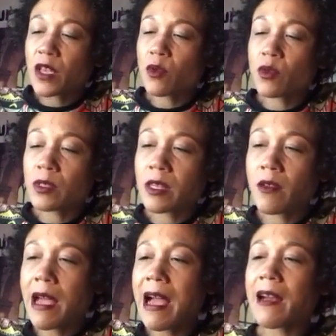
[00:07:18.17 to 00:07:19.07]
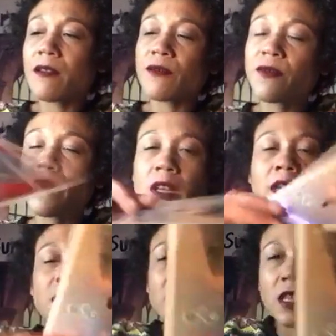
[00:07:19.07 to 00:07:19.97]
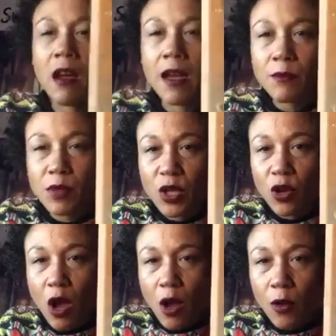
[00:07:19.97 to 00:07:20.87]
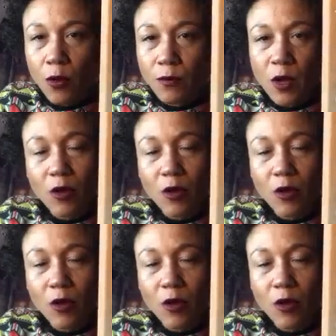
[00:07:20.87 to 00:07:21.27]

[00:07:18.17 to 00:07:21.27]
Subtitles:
you also have time to go,